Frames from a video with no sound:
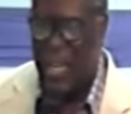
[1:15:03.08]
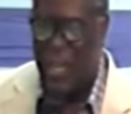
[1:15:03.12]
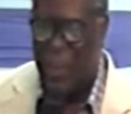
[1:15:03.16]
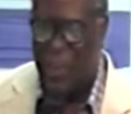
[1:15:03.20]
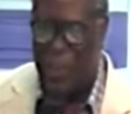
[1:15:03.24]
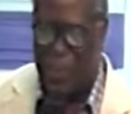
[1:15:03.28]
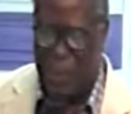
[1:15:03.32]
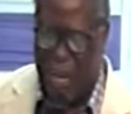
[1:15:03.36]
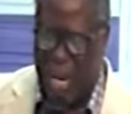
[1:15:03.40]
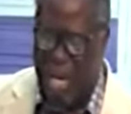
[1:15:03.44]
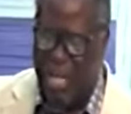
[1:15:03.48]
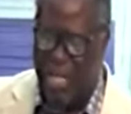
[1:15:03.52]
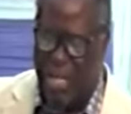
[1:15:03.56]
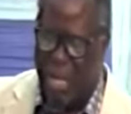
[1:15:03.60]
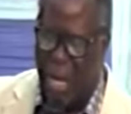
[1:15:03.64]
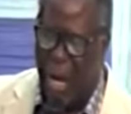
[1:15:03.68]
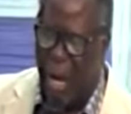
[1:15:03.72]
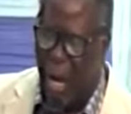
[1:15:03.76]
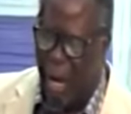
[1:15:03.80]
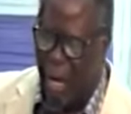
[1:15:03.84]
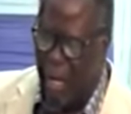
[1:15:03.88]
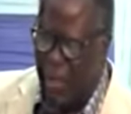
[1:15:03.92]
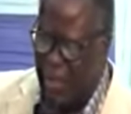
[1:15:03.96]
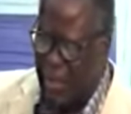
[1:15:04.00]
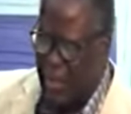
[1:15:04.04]
Praise
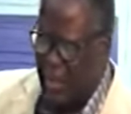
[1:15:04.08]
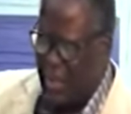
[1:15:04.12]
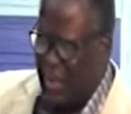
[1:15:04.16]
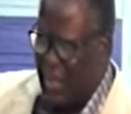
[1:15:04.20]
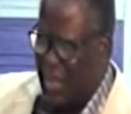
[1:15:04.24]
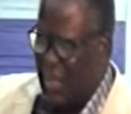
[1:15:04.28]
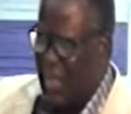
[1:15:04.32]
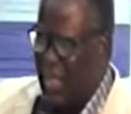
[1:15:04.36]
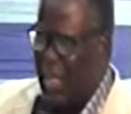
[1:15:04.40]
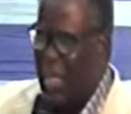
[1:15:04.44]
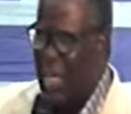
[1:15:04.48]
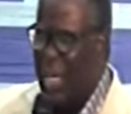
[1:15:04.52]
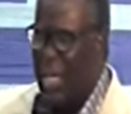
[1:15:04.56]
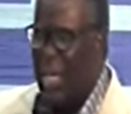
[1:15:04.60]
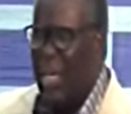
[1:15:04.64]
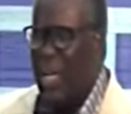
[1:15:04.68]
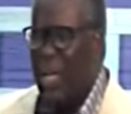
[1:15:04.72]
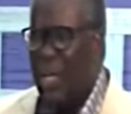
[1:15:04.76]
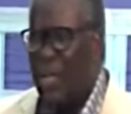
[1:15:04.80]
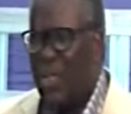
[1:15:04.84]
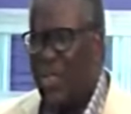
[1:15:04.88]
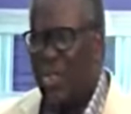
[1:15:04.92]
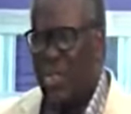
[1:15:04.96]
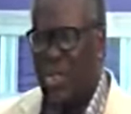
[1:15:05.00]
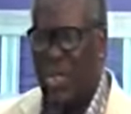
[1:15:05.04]
God.
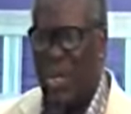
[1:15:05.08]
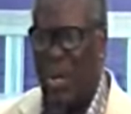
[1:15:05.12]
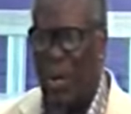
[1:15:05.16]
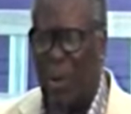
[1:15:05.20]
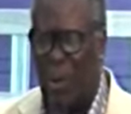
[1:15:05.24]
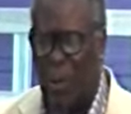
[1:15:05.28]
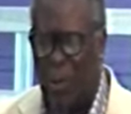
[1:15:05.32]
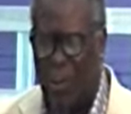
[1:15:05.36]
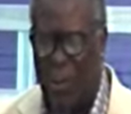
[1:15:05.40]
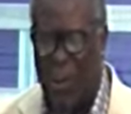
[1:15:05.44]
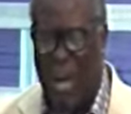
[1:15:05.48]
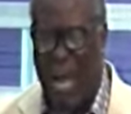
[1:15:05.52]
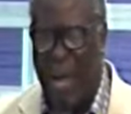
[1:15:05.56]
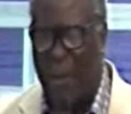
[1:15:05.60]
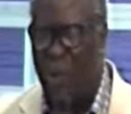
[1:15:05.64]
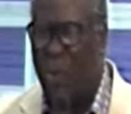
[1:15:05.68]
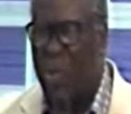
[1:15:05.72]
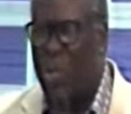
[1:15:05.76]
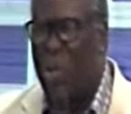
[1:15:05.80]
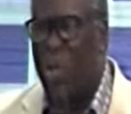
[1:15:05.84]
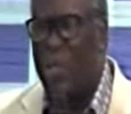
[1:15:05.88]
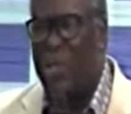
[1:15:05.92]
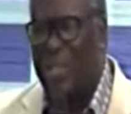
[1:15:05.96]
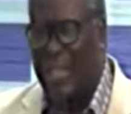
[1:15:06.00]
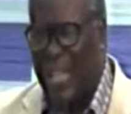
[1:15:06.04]
So, I
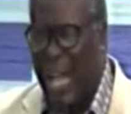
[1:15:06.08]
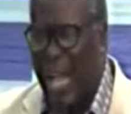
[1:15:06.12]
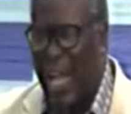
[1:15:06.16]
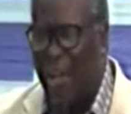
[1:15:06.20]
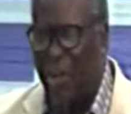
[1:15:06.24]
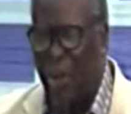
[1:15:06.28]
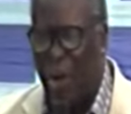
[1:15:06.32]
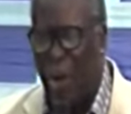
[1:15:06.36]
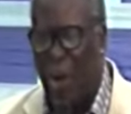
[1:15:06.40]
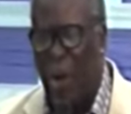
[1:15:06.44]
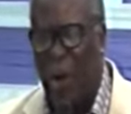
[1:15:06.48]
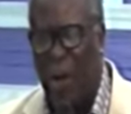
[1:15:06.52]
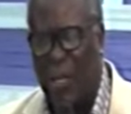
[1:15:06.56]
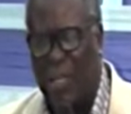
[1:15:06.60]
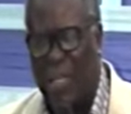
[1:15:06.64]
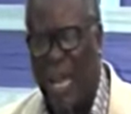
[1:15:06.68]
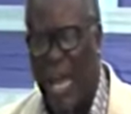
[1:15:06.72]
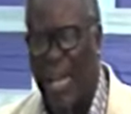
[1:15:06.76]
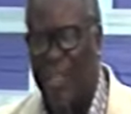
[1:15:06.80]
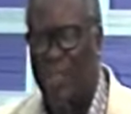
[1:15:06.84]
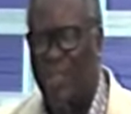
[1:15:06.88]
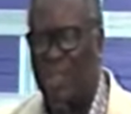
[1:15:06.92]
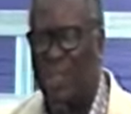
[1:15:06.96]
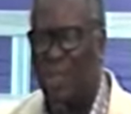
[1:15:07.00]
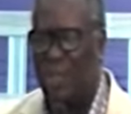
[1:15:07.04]
want to thank God
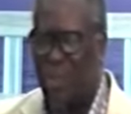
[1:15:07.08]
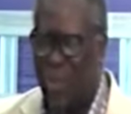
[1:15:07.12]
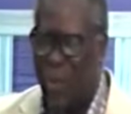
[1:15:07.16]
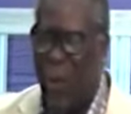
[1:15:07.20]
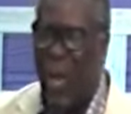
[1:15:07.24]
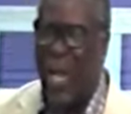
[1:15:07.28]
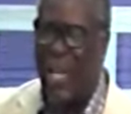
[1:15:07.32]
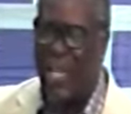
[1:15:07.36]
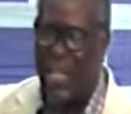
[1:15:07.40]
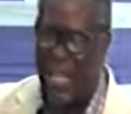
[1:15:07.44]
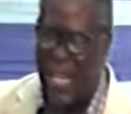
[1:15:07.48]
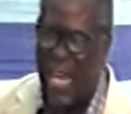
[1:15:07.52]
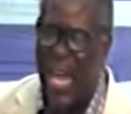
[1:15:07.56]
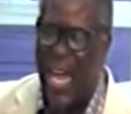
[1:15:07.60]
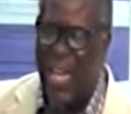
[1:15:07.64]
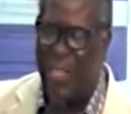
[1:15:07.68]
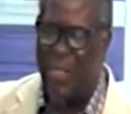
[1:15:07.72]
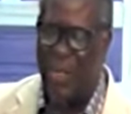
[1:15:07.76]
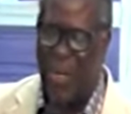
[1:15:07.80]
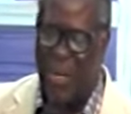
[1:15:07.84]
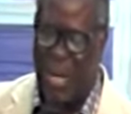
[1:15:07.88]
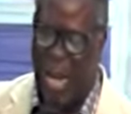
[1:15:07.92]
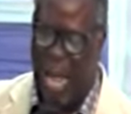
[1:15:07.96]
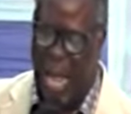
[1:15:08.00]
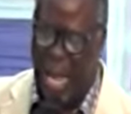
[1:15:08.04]
that you are here
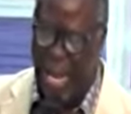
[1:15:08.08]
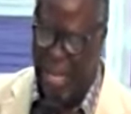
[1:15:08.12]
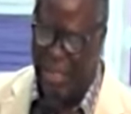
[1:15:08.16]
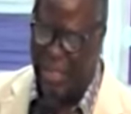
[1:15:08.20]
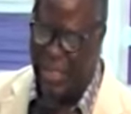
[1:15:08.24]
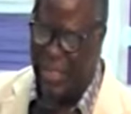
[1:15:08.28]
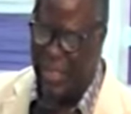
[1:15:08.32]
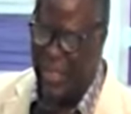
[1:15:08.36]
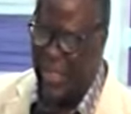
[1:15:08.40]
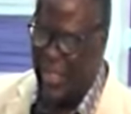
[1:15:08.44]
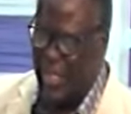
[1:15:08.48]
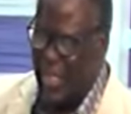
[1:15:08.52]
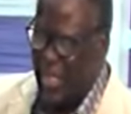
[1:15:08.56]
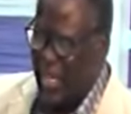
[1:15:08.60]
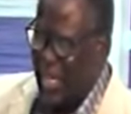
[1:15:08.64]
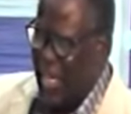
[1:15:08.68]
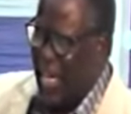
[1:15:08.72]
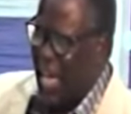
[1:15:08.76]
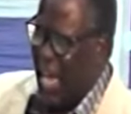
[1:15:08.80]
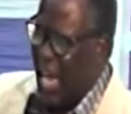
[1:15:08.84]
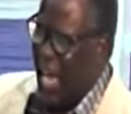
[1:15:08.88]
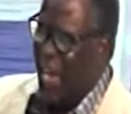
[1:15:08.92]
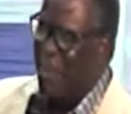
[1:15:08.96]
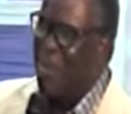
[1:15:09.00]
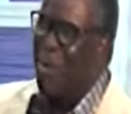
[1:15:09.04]
tonight
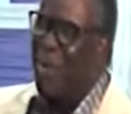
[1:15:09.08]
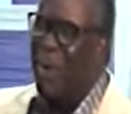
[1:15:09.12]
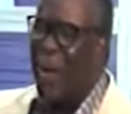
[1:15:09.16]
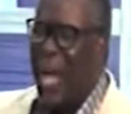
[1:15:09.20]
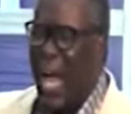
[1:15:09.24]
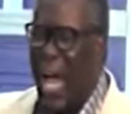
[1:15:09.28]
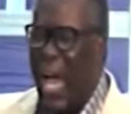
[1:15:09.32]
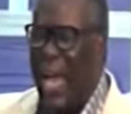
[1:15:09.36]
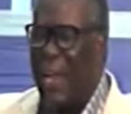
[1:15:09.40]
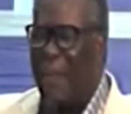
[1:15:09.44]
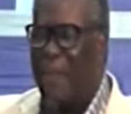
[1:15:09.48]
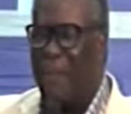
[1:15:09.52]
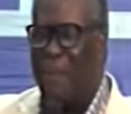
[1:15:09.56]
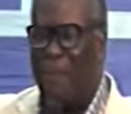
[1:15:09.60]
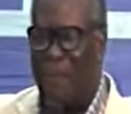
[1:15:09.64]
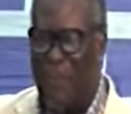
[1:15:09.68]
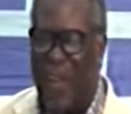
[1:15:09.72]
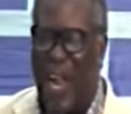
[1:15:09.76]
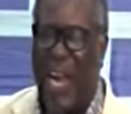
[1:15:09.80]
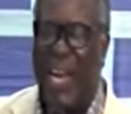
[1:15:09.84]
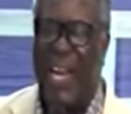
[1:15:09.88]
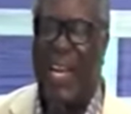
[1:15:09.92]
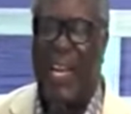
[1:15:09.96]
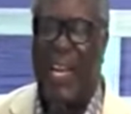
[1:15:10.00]
and you heard very